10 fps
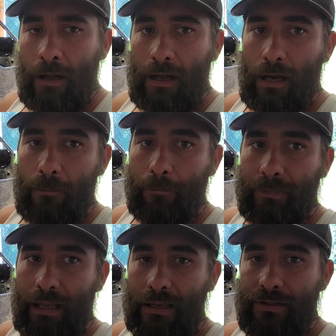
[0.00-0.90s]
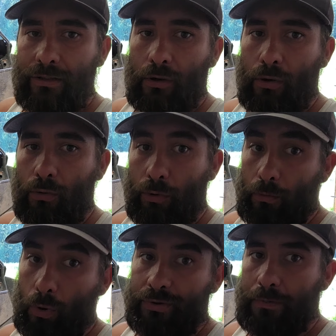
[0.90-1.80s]
As you know, or
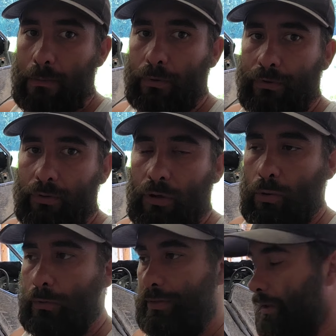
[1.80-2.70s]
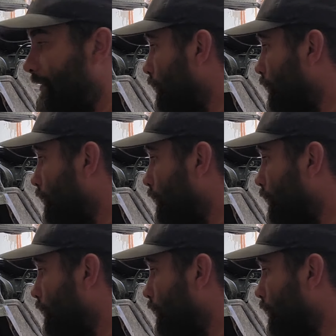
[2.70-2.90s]
most people do know, the